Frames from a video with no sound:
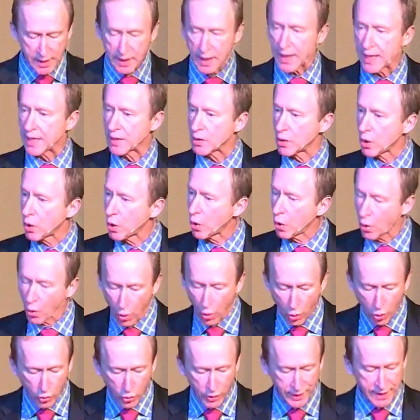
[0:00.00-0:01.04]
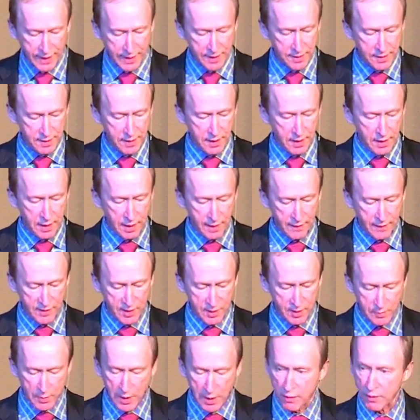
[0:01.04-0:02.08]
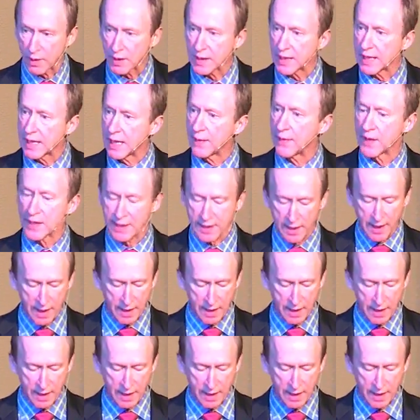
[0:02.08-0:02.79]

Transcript: and wholeness of spirit in this life,